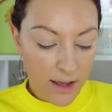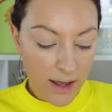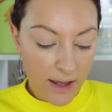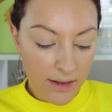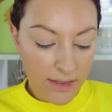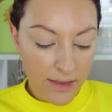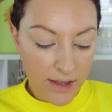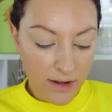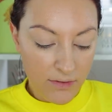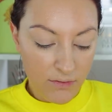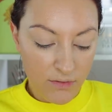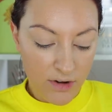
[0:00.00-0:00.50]

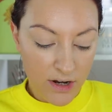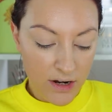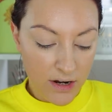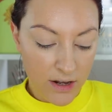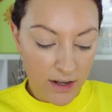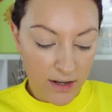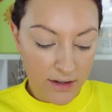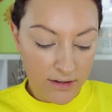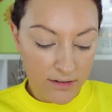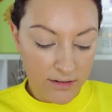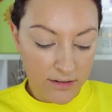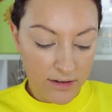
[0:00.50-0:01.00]
and then
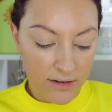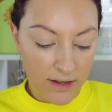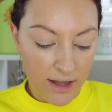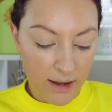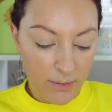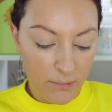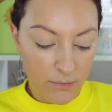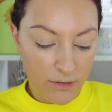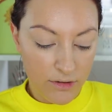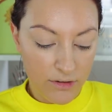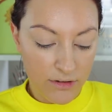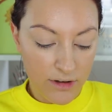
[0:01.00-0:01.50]
realised that
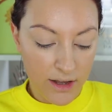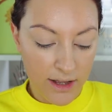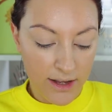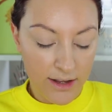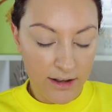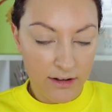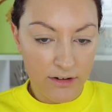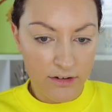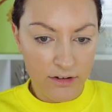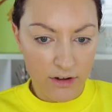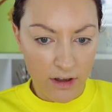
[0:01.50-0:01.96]
that was like